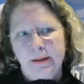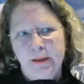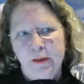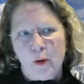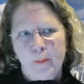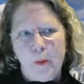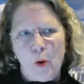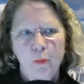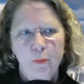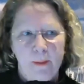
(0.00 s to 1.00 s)
you
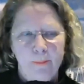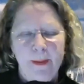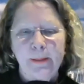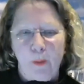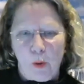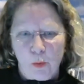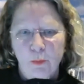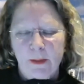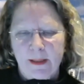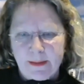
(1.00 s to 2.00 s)
know, a big
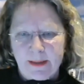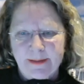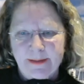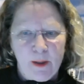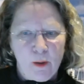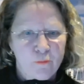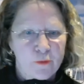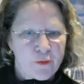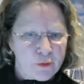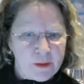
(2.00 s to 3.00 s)
boat, let's say over
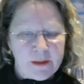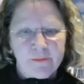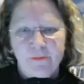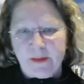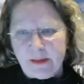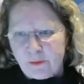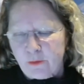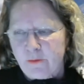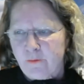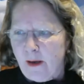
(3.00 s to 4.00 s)
30 feet,
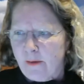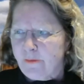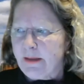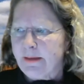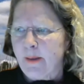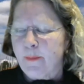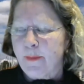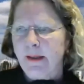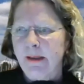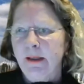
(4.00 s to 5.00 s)
35 feet type
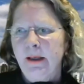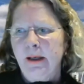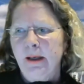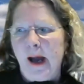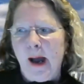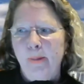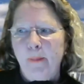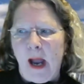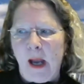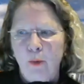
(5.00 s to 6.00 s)
thing,
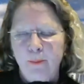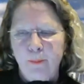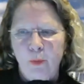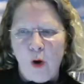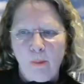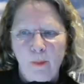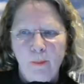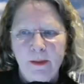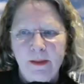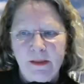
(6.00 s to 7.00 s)
I would probably